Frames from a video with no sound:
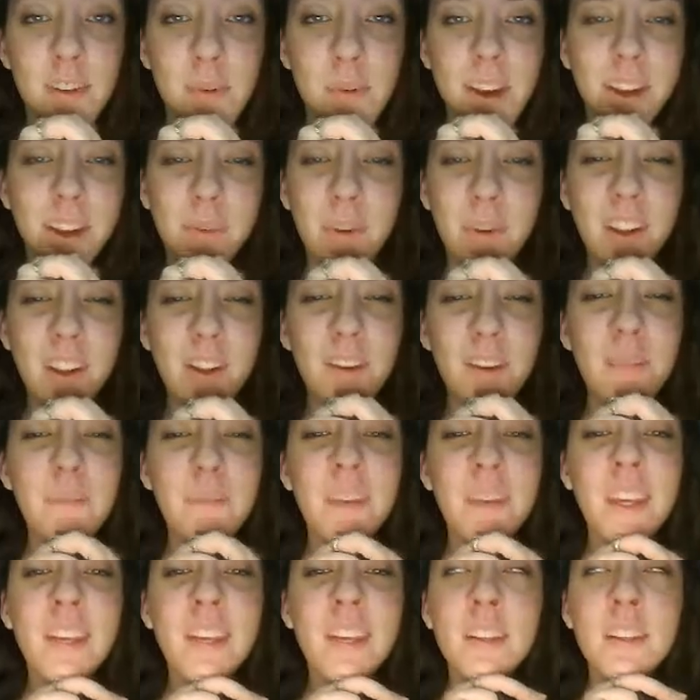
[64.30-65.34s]
I don't know why you'd want to look at
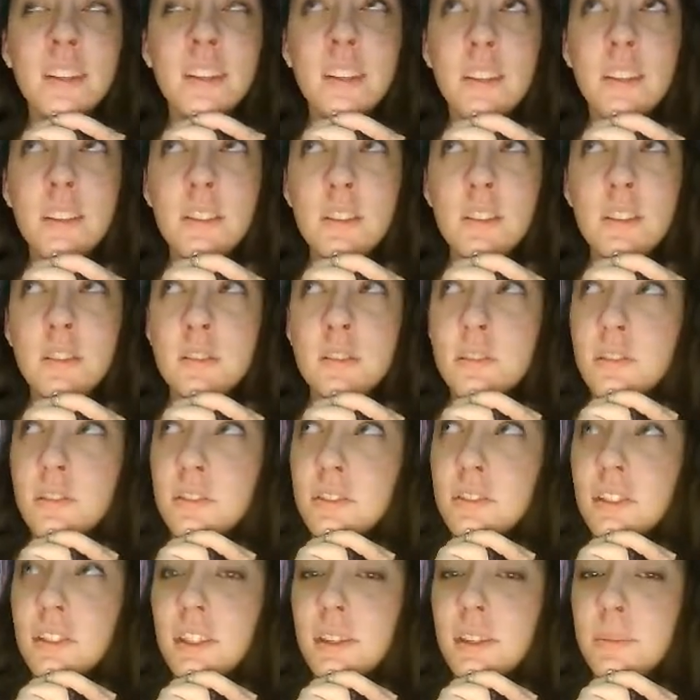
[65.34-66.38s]
me
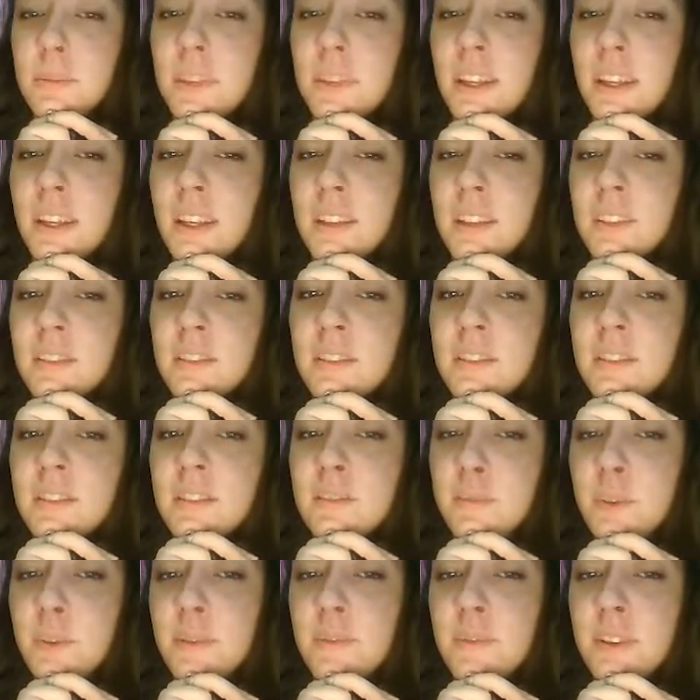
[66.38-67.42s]
looking at me
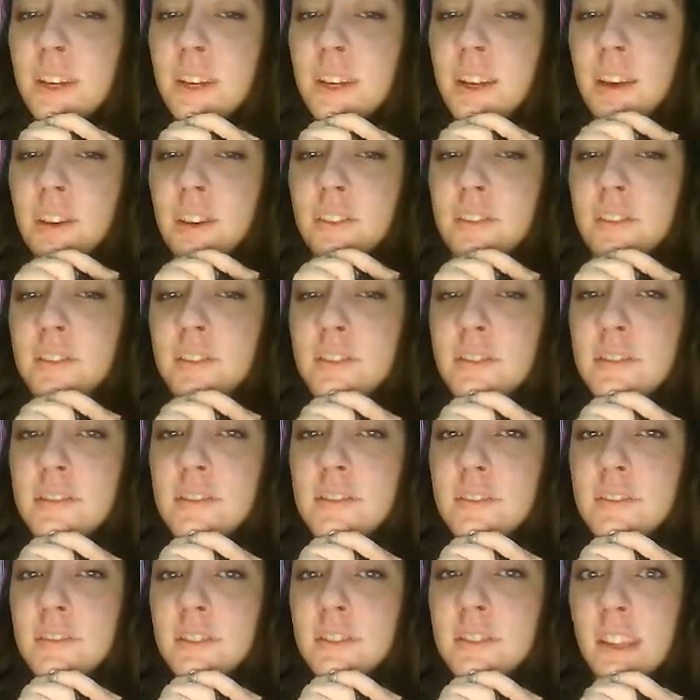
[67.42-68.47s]
with video.
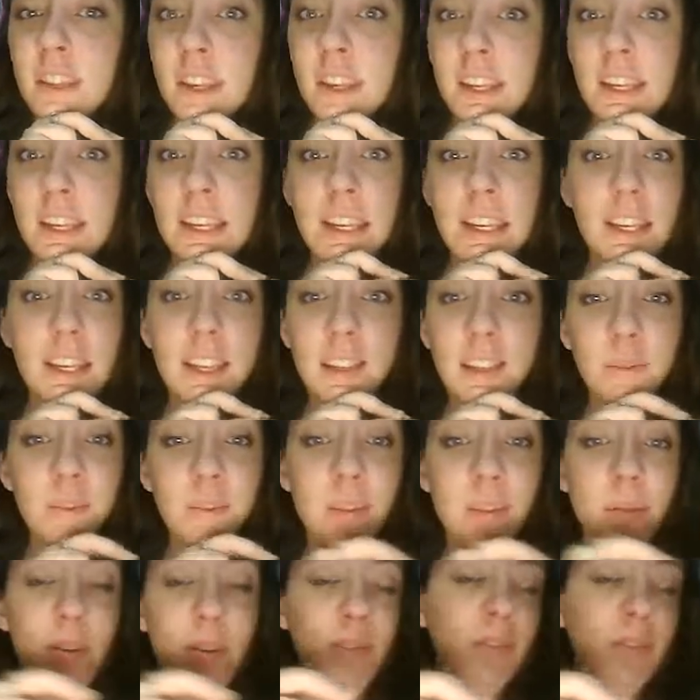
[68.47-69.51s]
Yeah, that
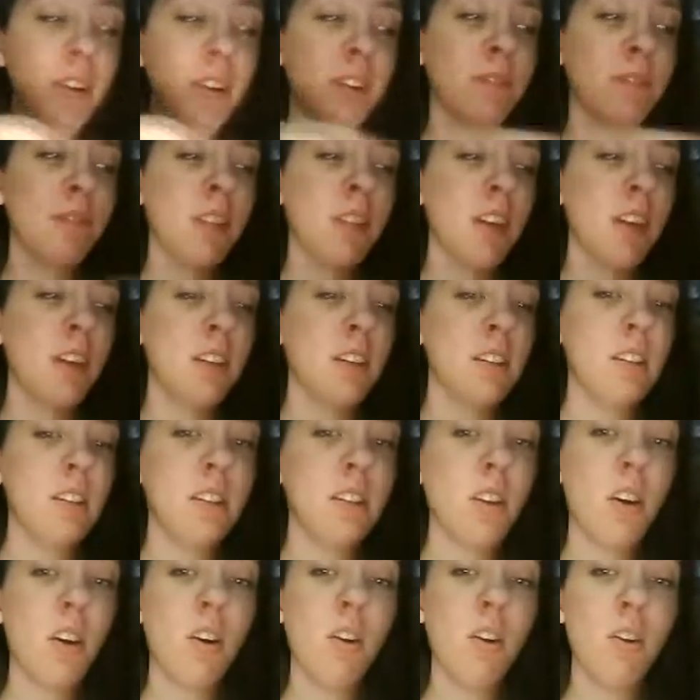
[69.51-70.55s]
wouldn't be much fun.
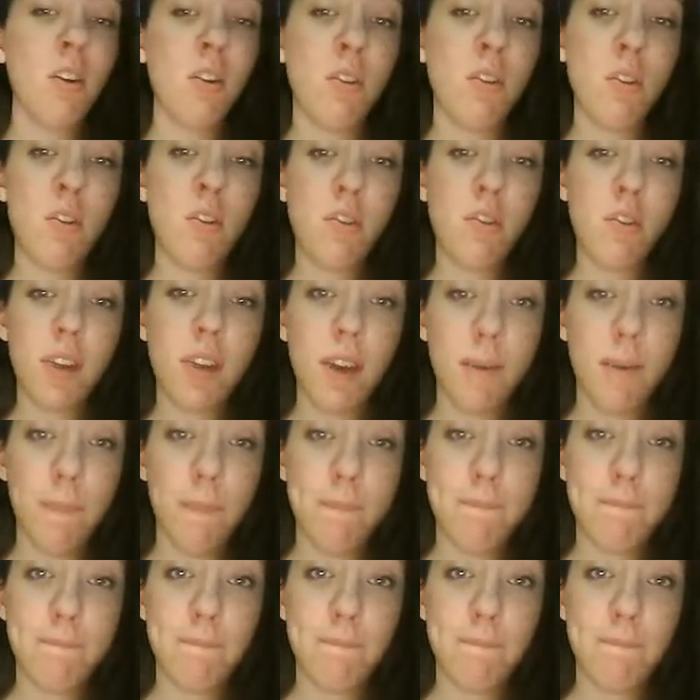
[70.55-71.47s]
So, yeah.